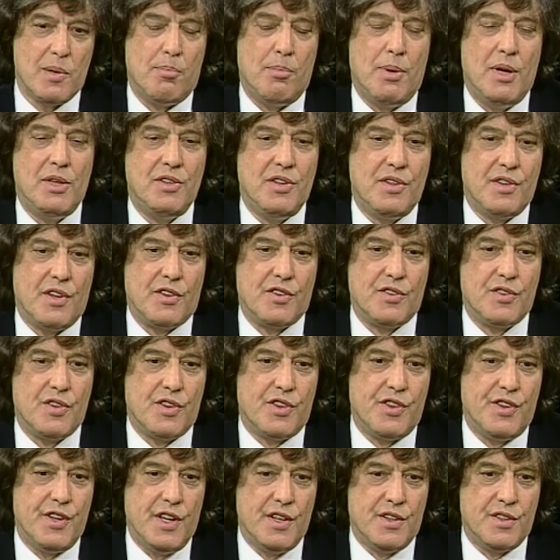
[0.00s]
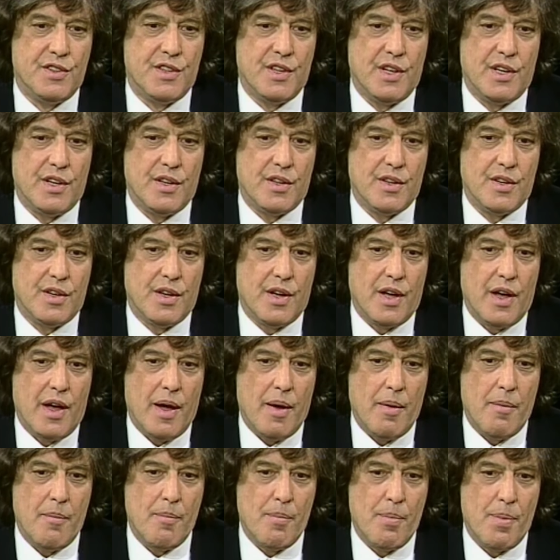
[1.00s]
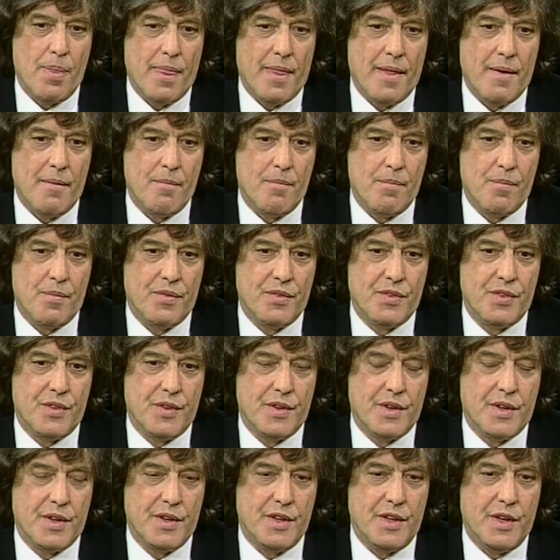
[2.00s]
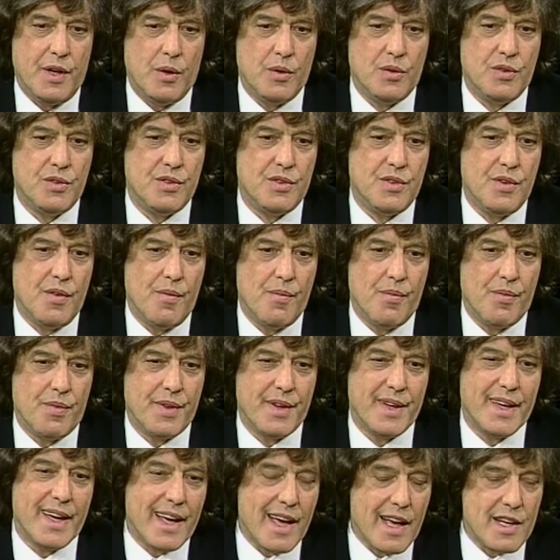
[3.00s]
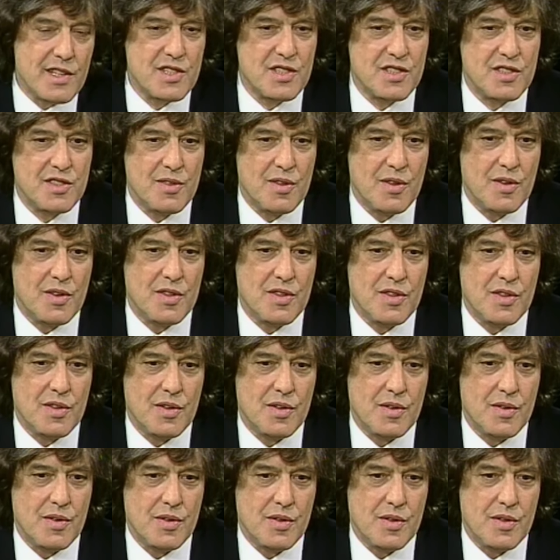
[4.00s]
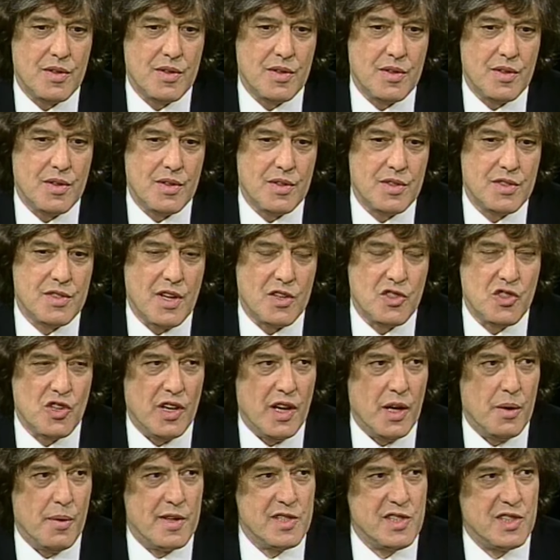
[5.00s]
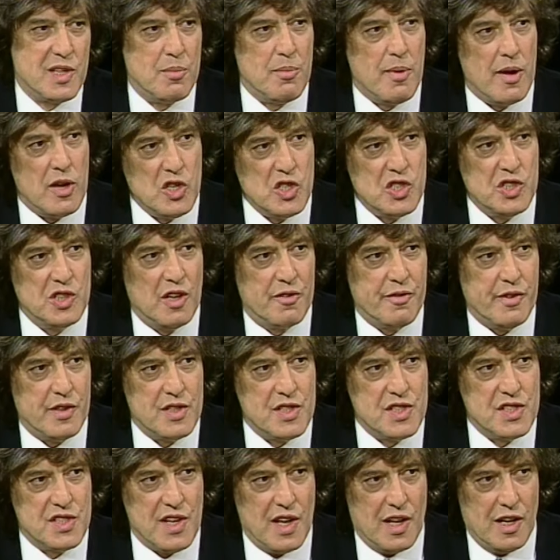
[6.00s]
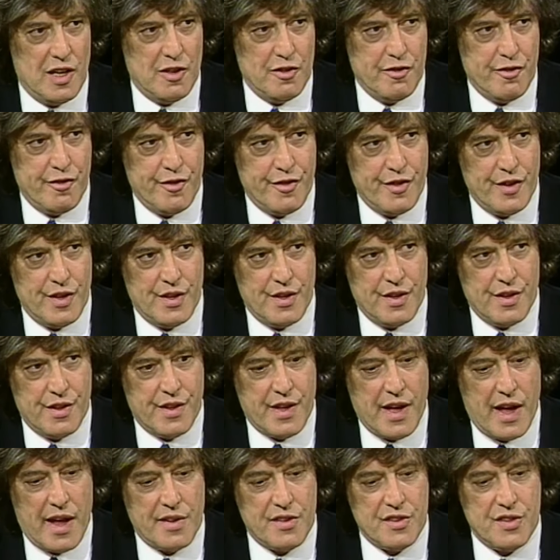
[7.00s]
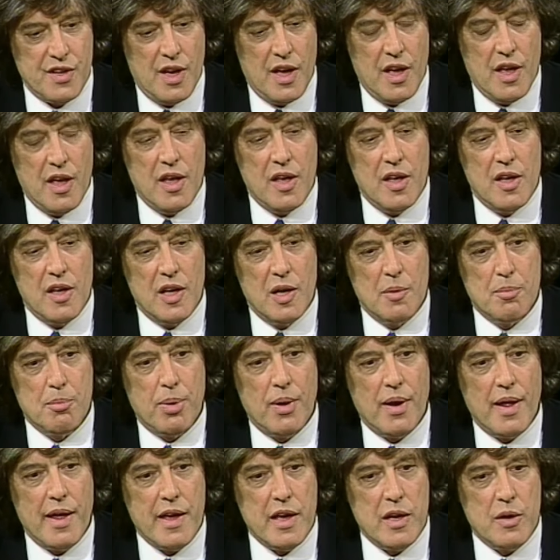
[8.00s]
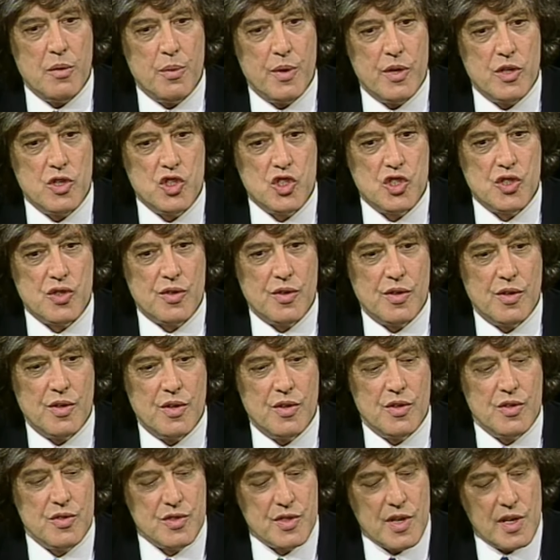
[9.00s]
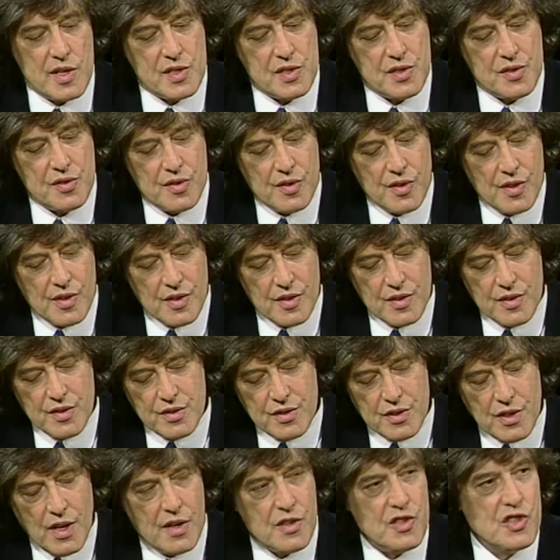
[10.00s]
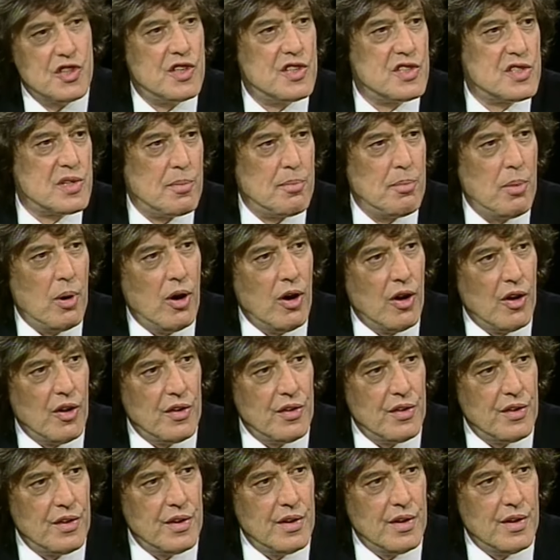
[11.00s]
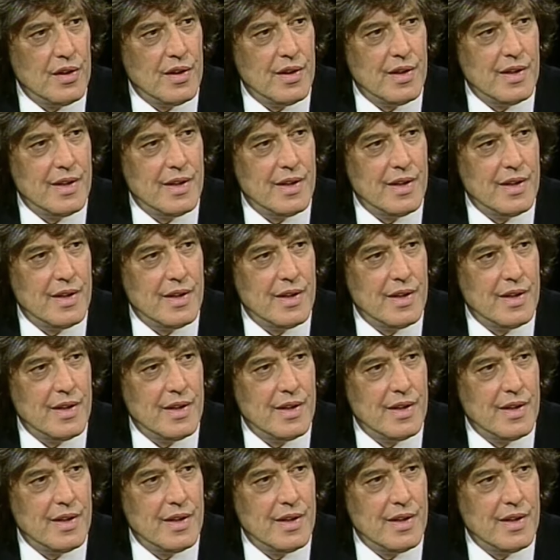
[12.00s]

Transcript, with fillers: it's a pity that theatre, um, you know, has uh, such a low estimation of itself that a play which just touches upon